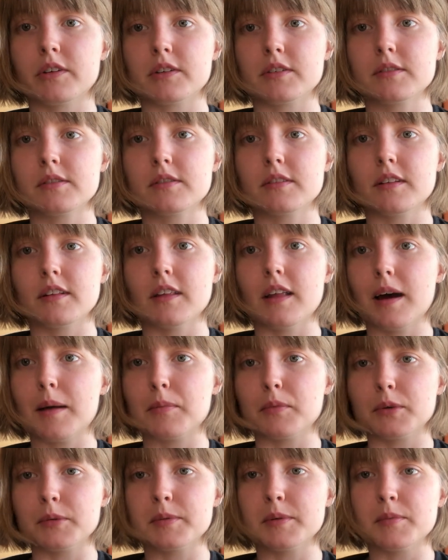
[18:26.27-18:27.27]
There's a
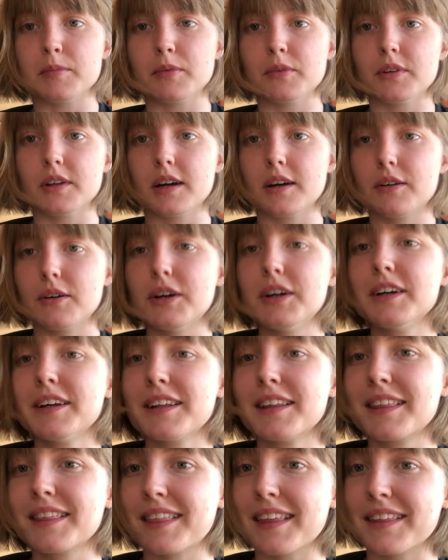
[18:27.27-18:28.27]
lot more people now
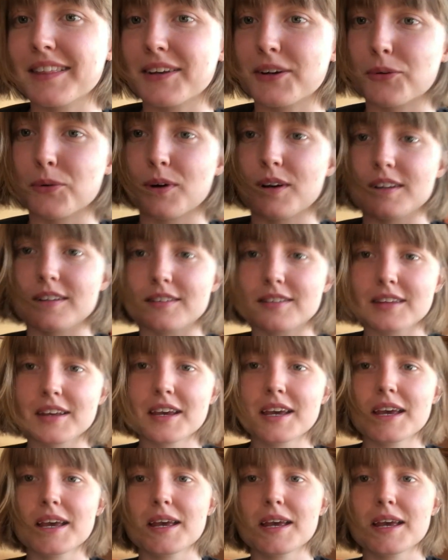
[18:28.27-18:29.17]
than there was